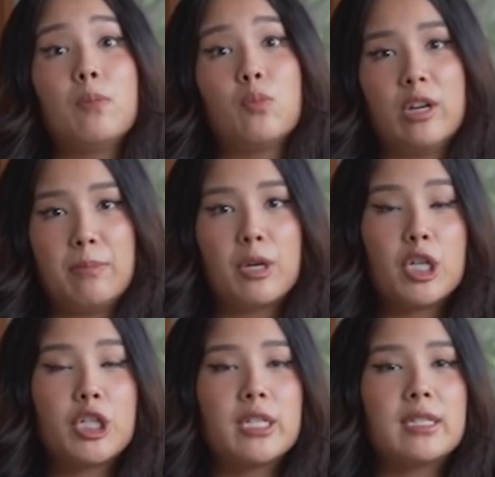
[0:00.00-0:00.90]

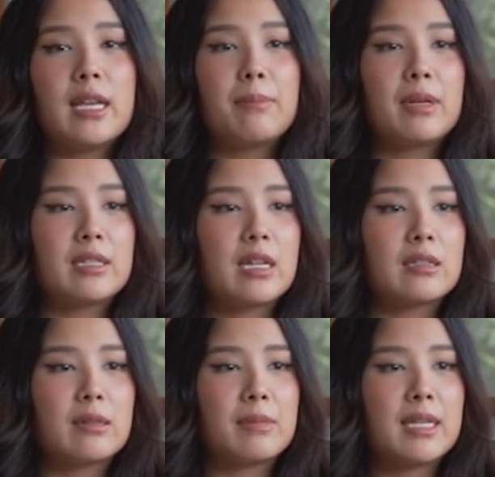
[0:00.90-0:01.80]
repurchase it, but it's
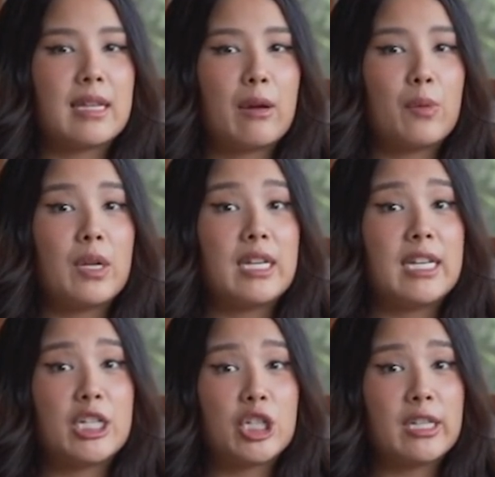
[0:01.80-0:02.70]
not something that I would
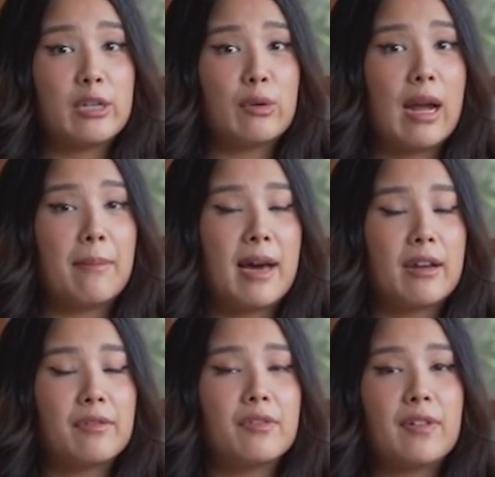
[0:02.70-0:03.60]
initially grab out
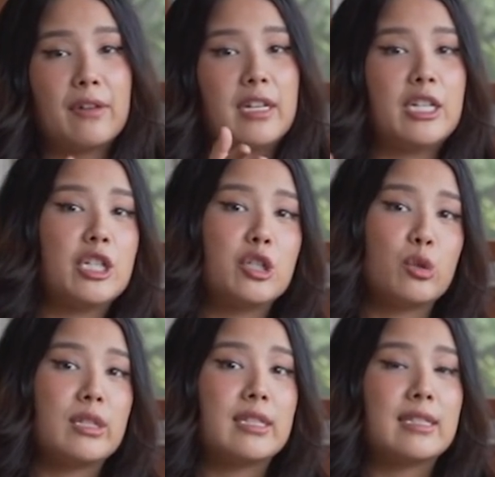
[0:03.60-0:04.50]
of the foundation
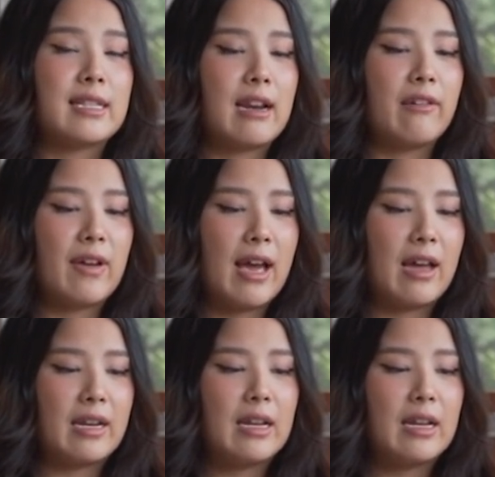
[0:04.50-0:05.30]
choices that I've had.